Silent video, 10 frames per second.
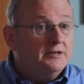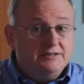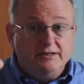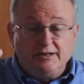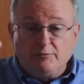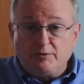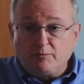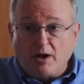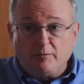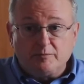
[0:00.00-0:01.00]
dealing with
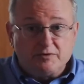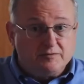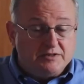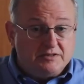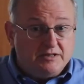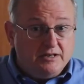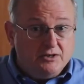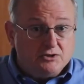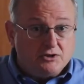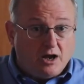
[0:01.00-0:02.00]
problems of
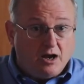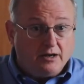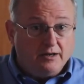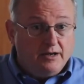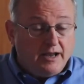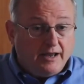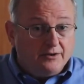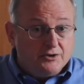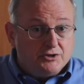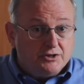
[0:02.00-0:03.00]
disease shock,
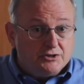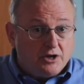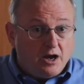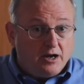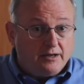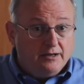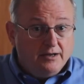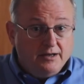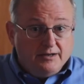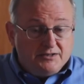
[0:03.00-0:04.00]
energy shock,
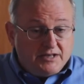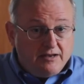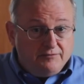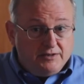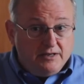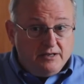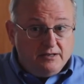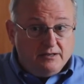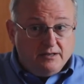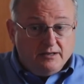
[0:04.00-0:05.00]
safety,